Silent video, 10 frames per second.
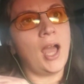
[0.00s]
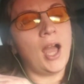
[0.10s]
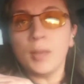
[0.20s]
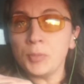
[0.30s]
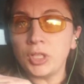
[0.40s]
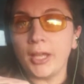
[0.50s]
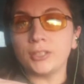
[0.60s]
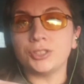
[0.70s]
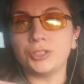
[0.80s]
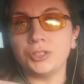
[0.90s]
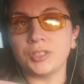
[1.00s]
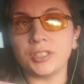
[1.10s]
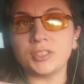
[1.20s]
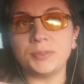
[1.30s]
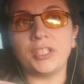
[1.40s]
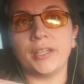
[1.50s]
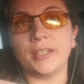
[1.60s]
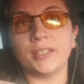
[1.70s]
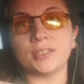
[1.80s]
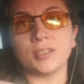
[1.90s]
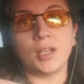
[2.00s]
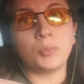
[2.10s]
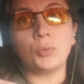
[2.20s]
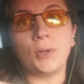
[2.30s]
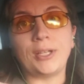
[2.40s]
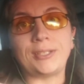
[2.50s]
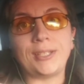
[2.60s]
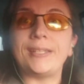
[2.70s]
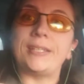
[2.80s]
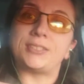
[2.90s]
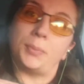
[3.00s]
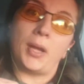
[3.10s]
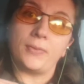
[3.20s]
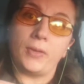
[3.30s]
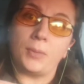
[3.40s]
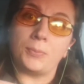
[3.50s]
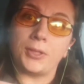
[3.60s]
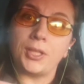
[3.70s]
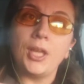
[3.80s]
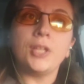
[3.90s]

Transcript: I'm allowed to do this because, number one, it's my family.